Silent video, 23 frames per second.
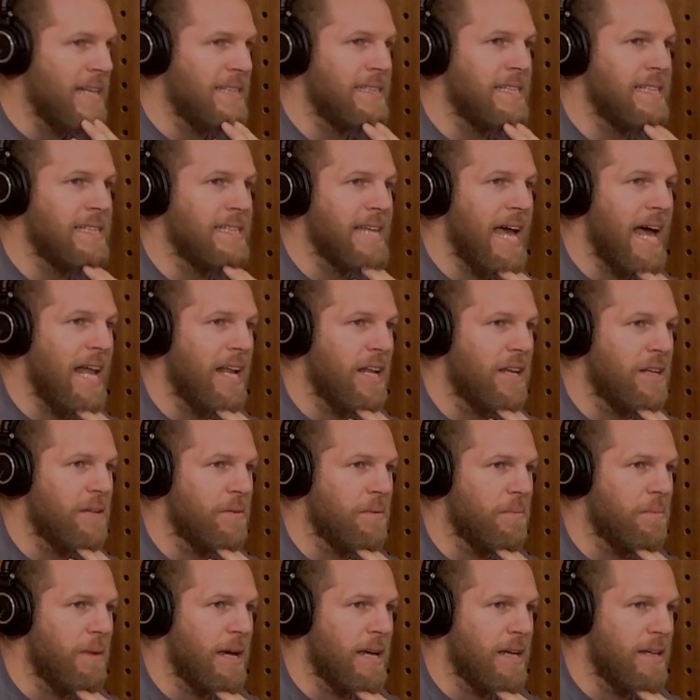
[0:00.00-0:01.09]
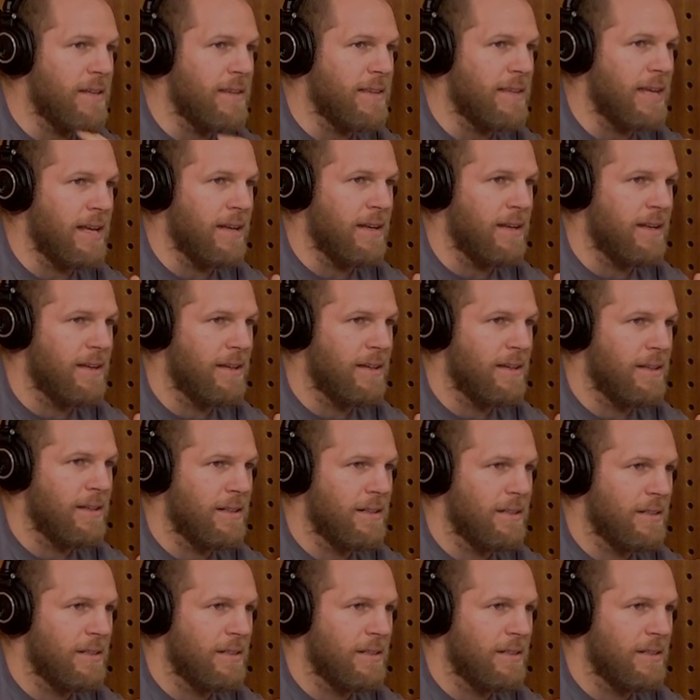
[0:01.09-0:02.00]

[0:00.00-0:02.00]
a pasta salad make you thin?